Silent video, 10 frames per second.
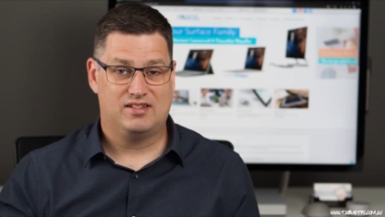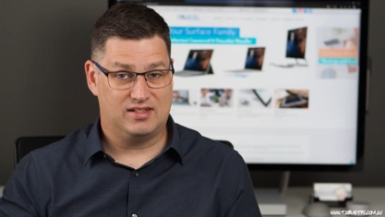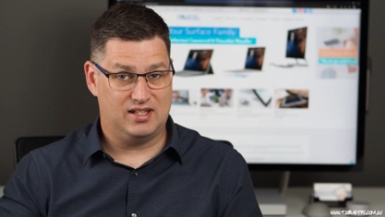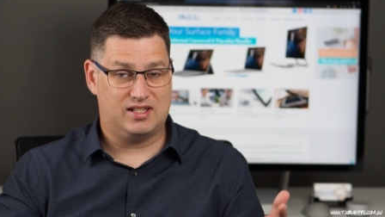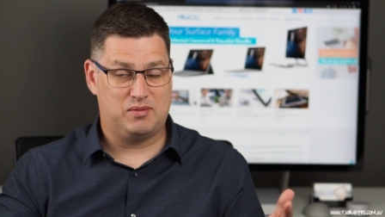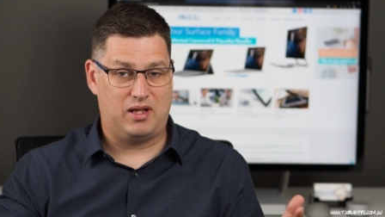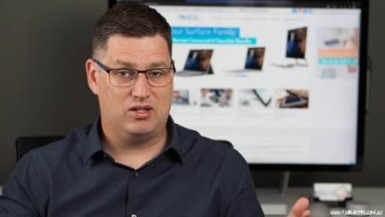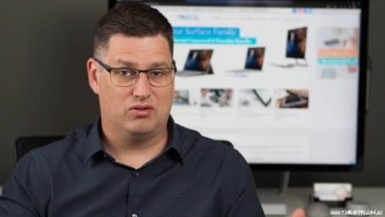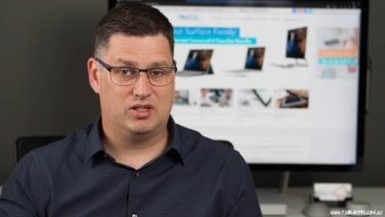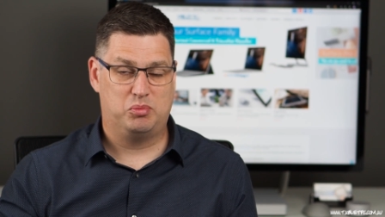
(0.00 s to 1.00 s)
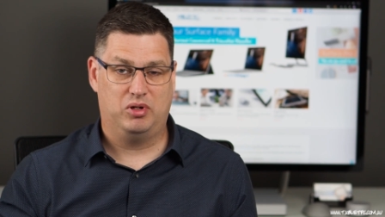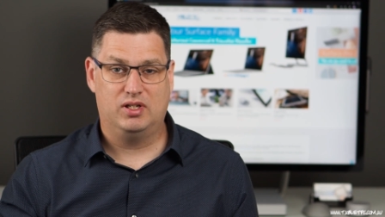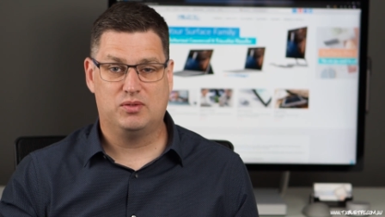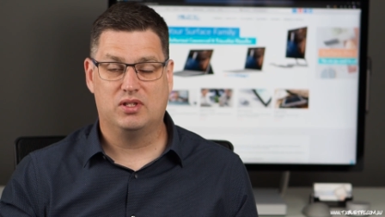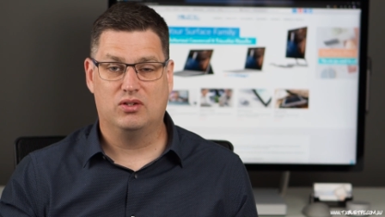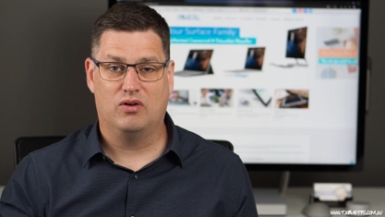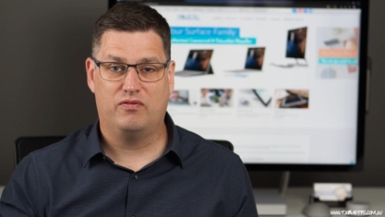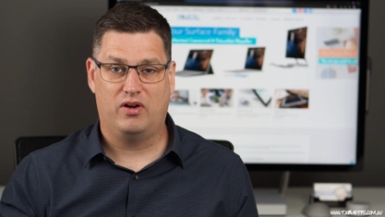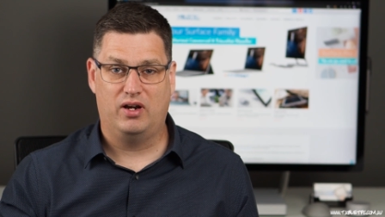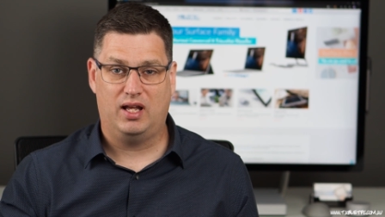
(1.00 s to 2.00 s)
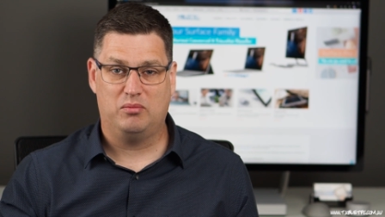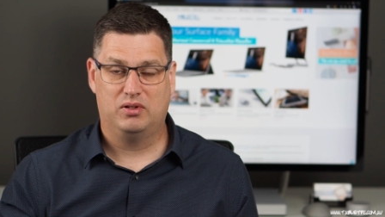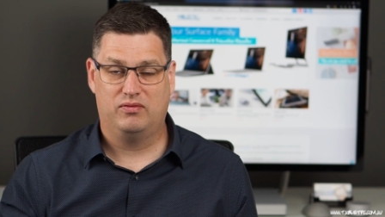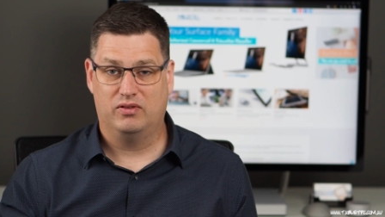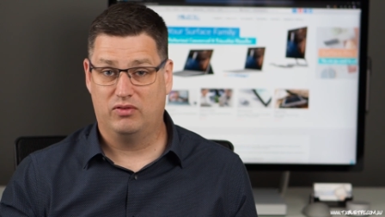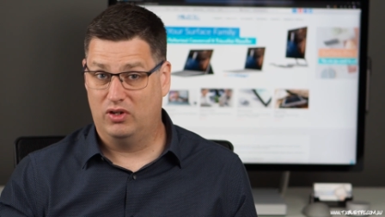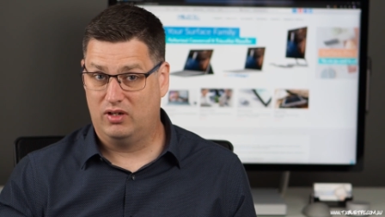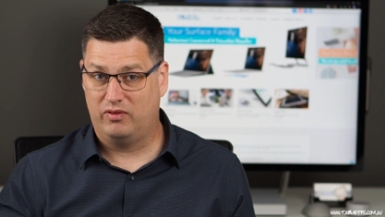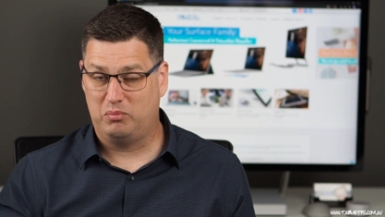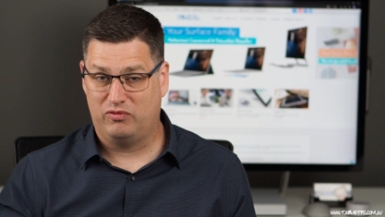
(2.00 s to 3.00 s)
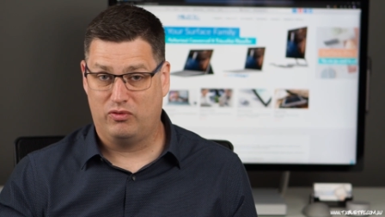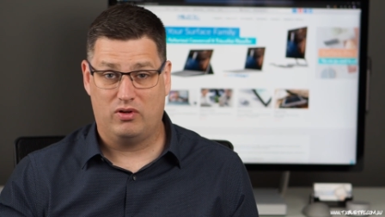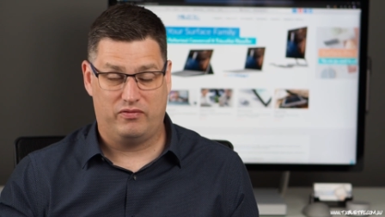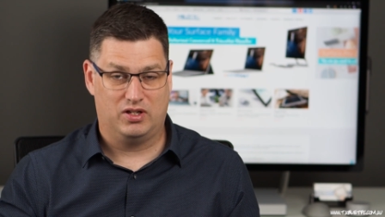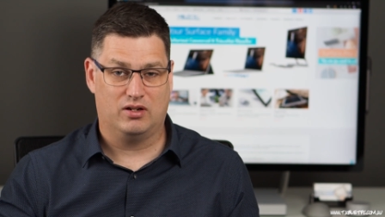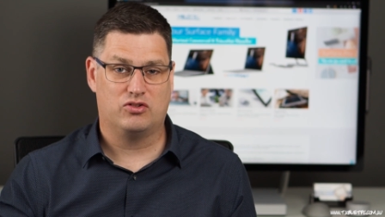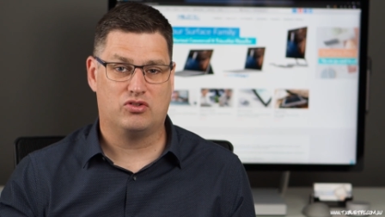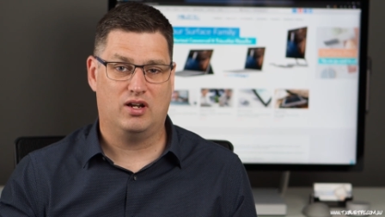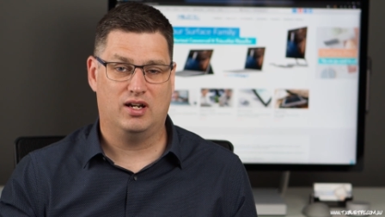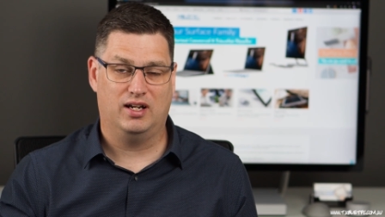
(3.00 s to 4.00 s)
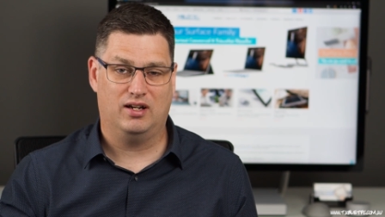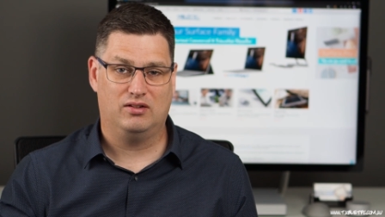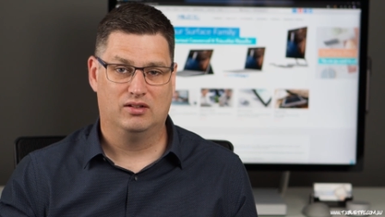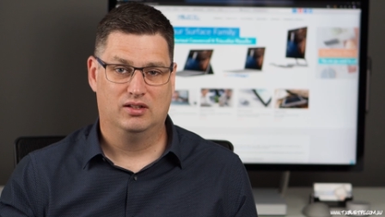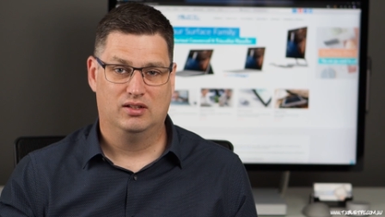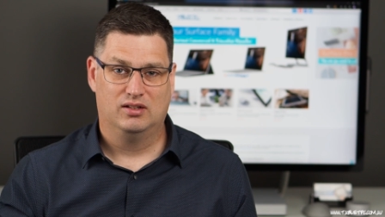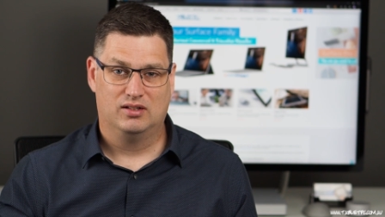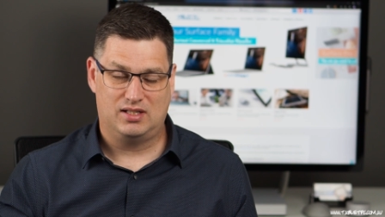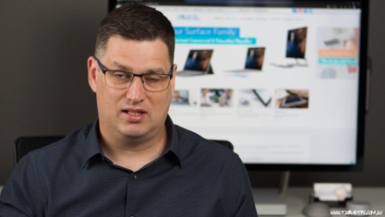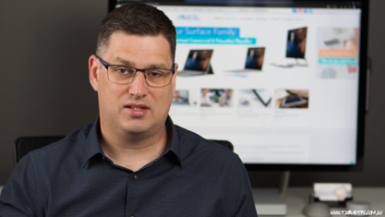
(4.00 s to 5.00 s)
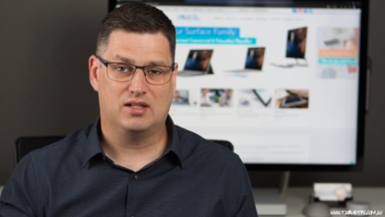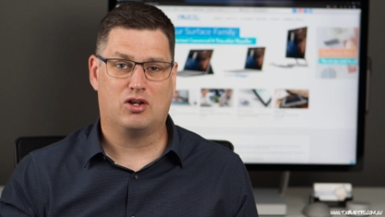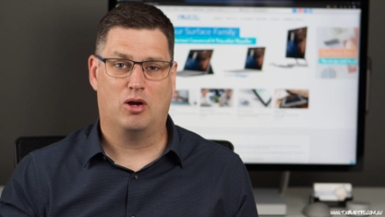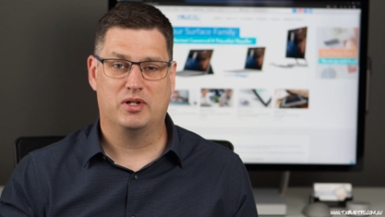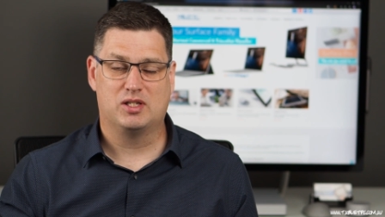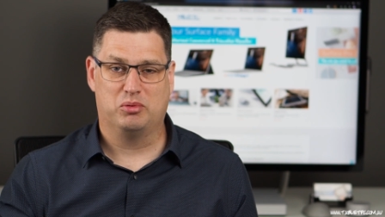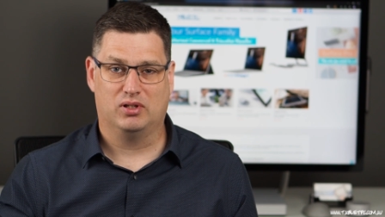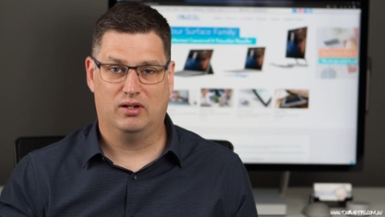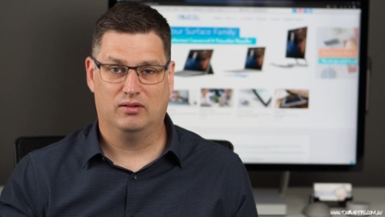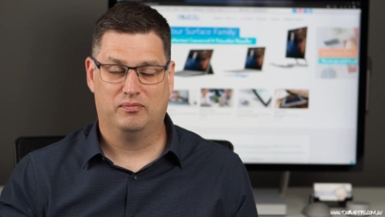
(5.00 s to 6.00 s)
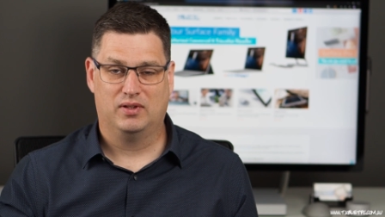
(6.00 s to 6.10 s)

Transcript: So tell us about your experience with the Your Phone app. If you've heard of it before, if you're going to try it now, tell us in the comments below.